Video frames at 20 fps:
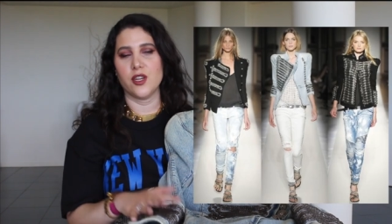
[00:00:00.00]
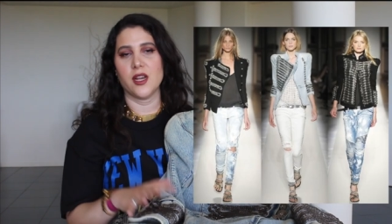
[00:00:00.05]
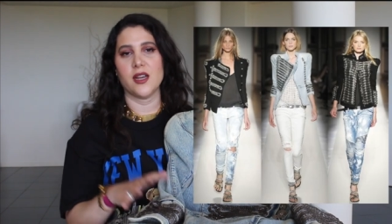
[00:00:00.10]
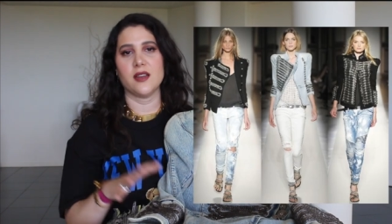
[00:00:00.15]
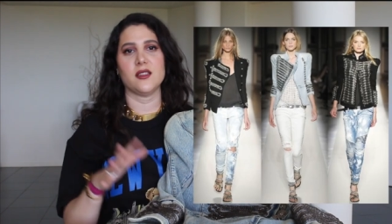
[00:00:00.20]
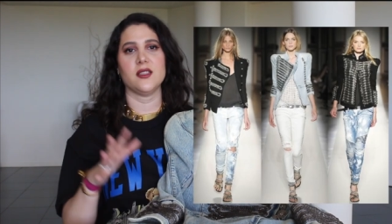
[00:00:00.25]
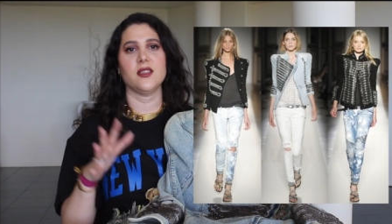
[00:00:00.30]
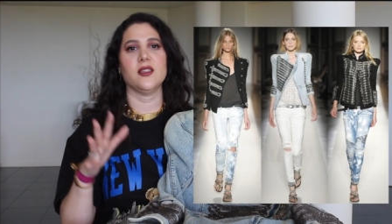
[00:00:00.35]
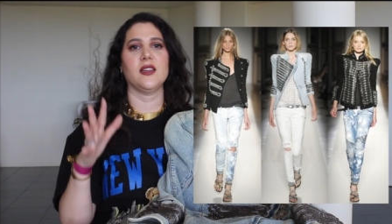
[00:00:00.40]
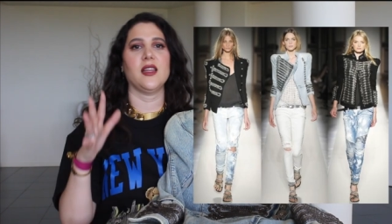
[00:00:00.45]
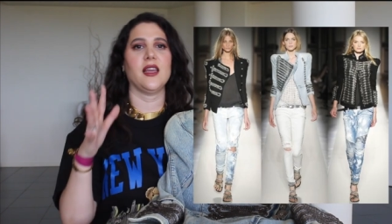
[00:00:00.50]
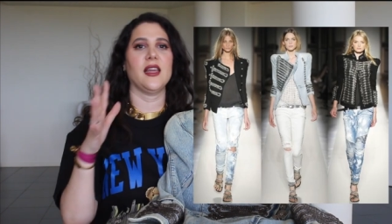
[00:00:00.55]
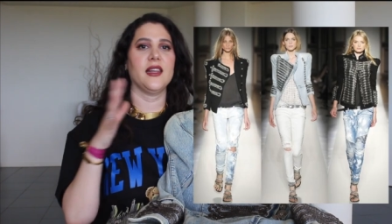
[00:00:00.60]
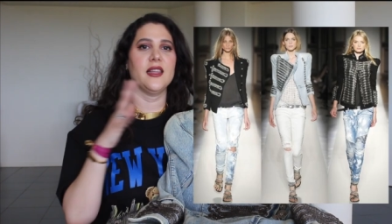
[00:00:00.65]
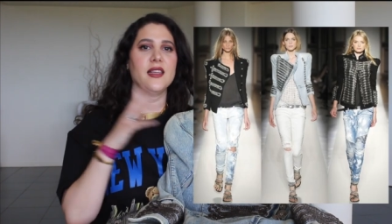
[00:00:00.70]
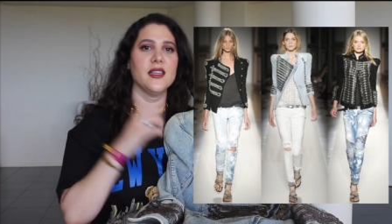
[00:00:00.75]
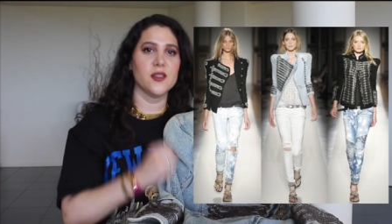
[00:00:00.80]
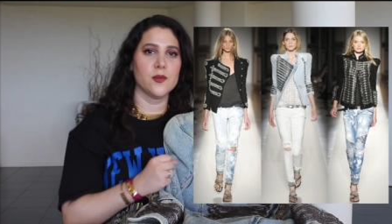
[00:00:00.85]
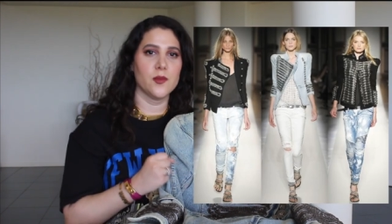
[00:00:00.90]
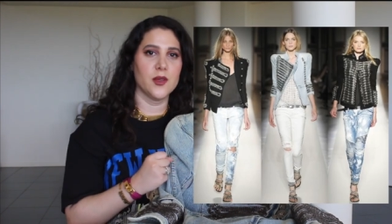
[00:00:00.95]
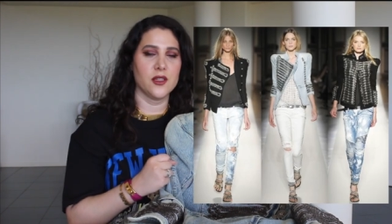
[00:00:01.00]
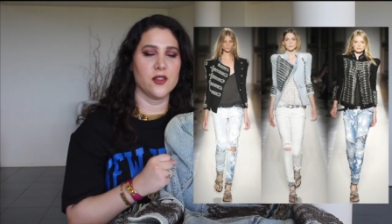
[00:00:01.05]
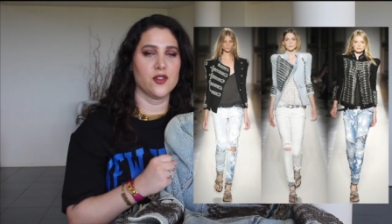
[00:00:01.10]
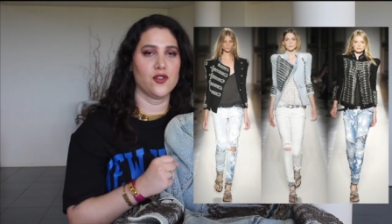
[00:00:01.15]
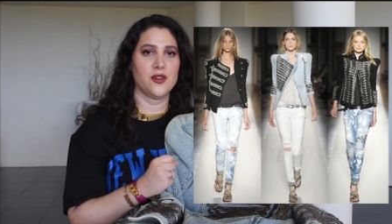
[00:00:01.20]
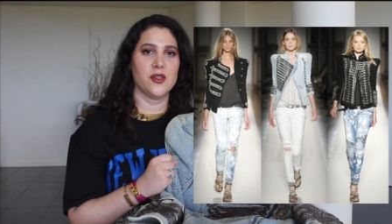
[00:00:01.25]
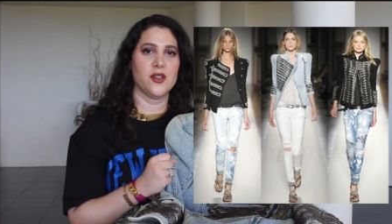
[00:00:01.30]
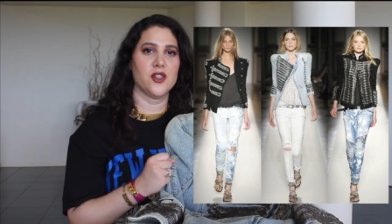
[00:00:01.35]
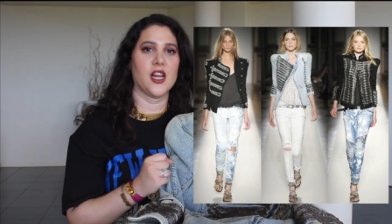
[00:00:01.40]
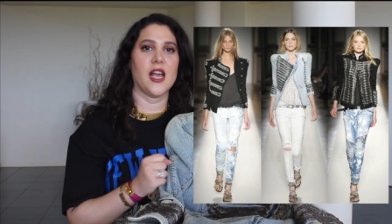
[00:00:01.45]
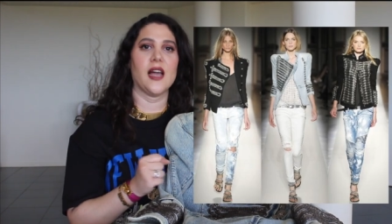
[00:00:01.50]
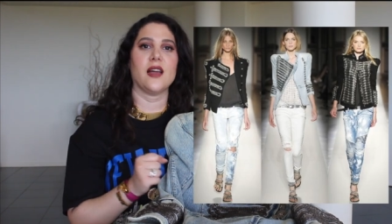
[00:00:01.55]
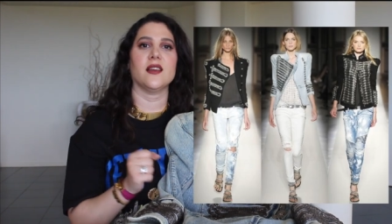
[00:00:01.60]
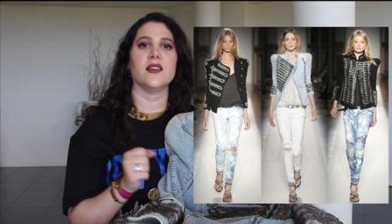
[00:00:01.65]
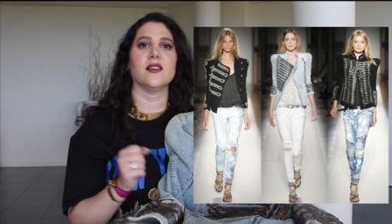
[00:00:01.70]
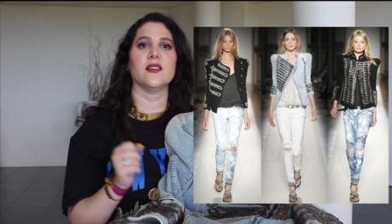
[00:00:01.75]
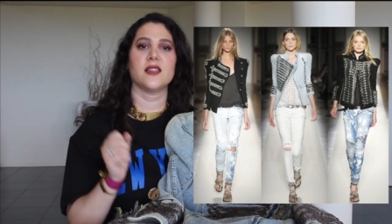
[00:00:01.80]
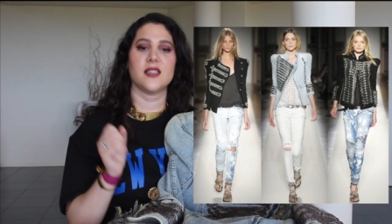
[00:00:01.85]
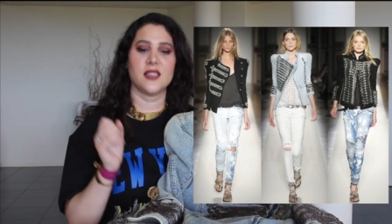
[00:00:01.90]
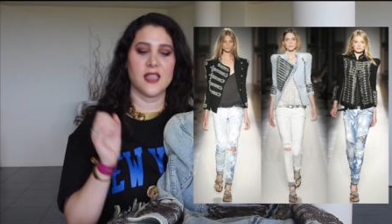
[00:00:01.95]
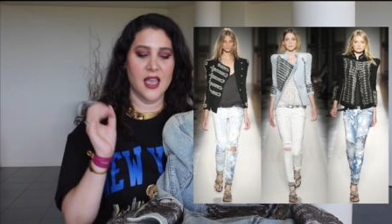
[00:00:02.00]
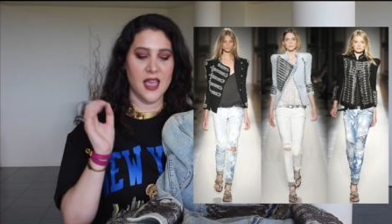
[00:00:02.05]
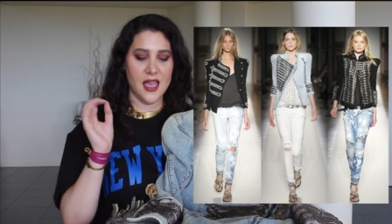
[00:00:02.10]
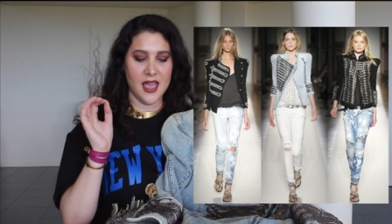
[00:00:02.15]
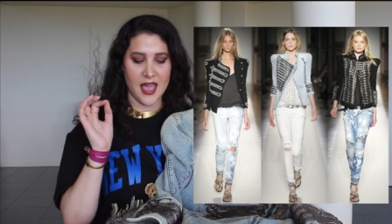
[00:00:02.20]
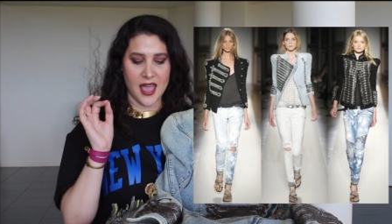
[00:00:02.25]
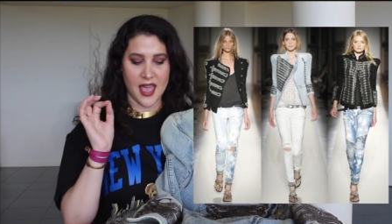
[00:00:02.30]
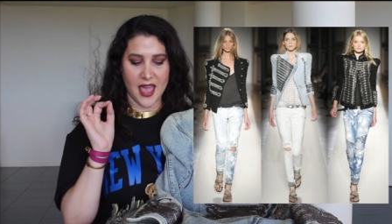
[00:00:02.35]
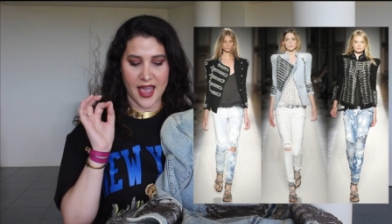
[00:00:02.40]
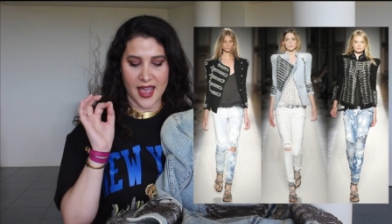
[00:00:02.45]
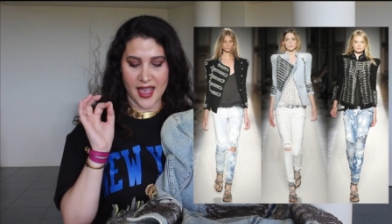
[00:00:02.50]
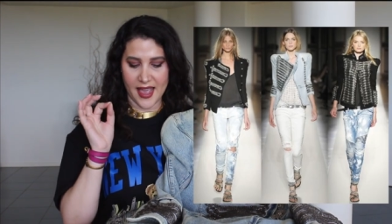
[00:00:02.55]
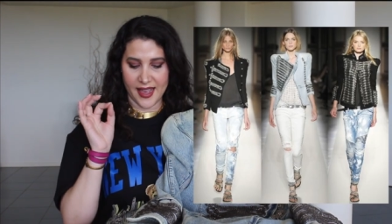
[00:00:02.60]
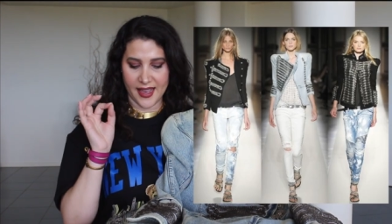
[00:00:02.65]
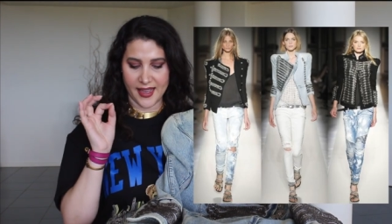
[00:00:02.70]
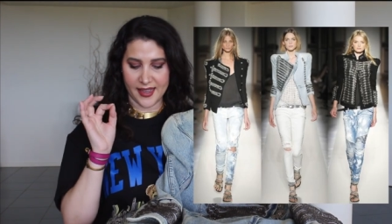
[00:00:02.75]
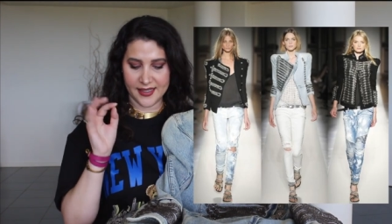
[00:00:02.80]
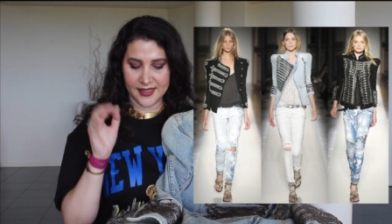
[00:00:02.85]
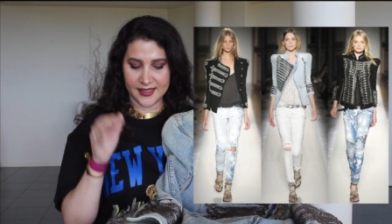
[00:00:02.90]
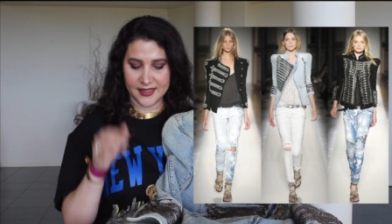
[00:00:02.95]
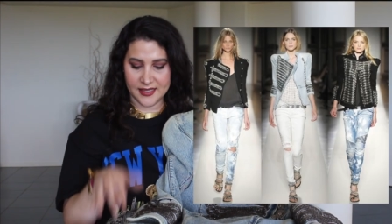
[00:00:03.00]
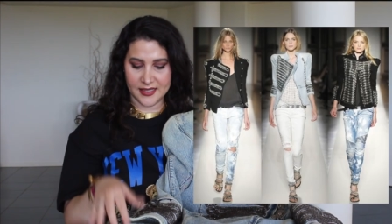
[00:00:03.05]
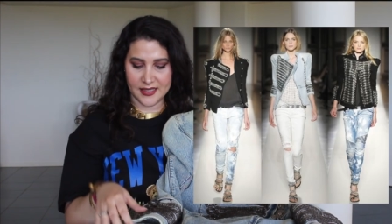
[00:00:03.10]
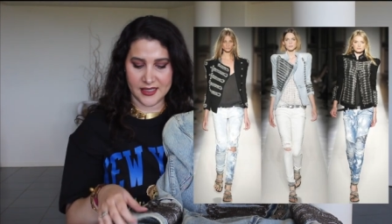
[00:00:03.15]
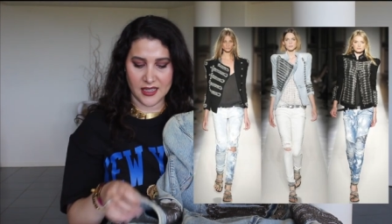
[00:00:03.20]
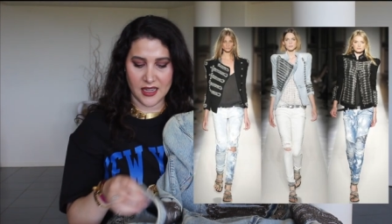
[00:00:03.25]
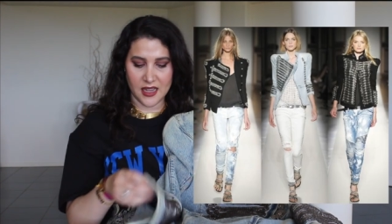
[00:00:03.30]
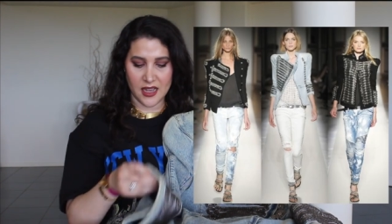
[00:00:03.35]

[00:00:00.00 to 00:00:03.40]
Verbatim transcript: Jackson and his military jackets. And